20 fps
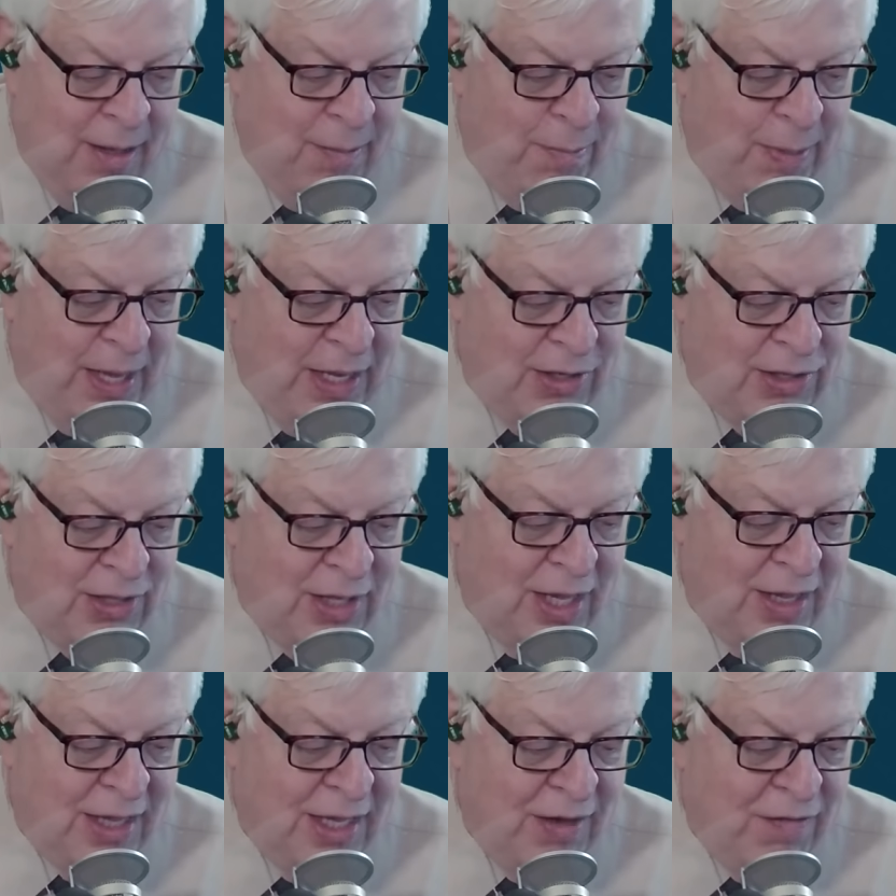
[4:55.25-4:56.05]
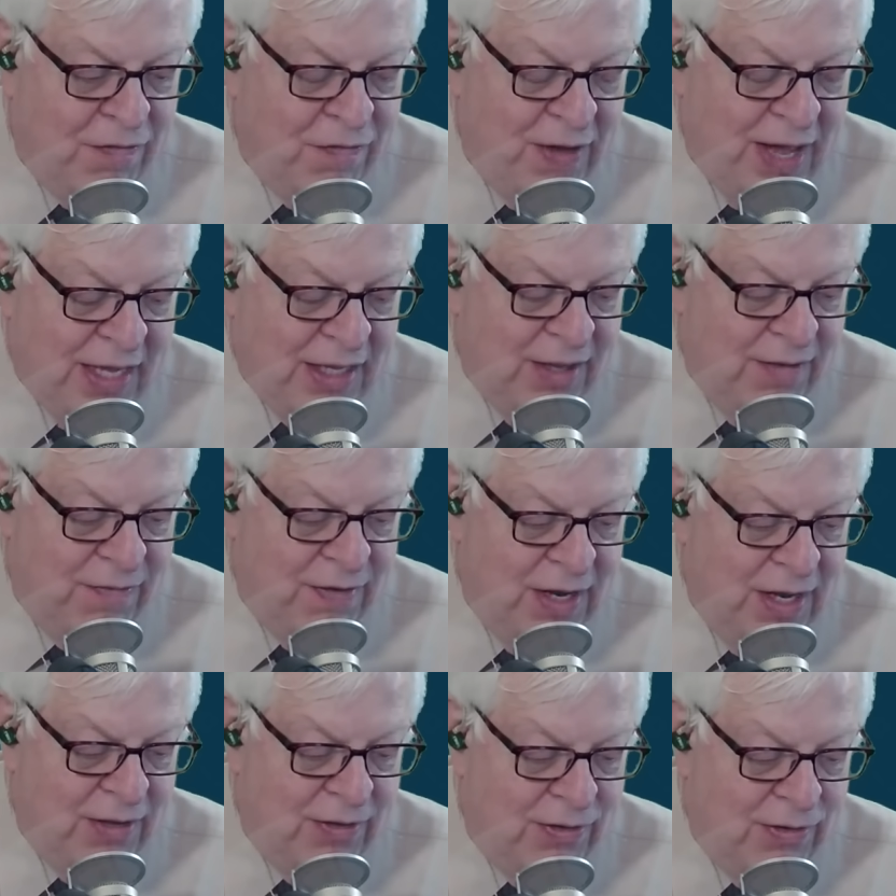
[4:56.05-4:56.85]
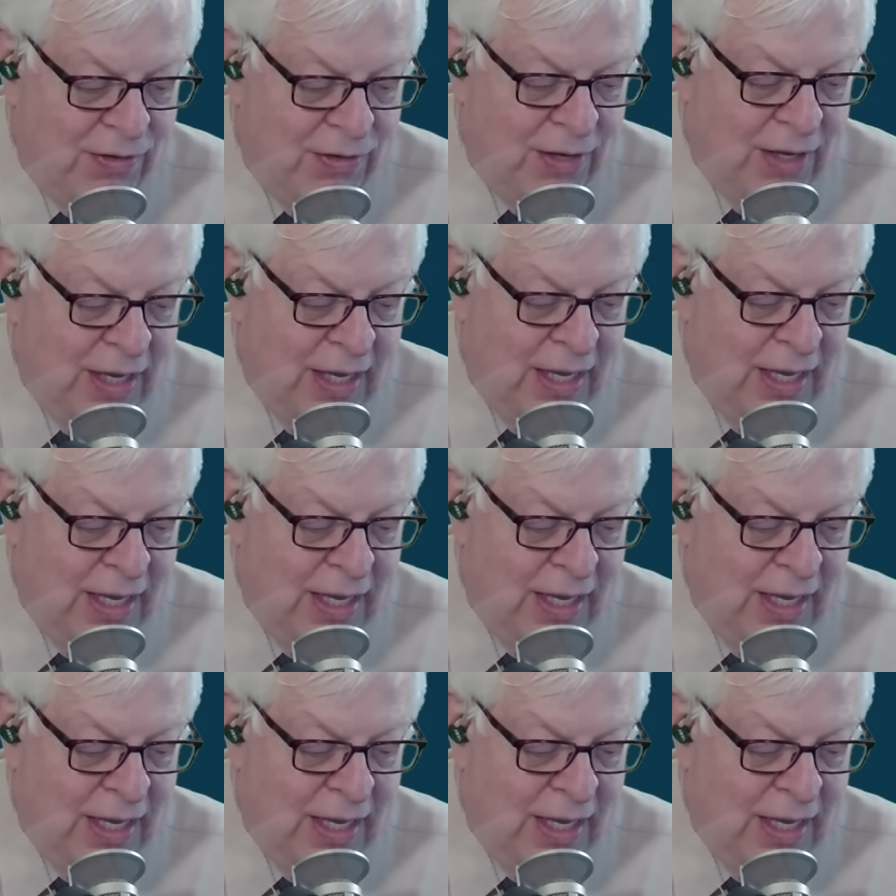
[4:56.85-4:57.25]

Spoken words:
based on the effectiveness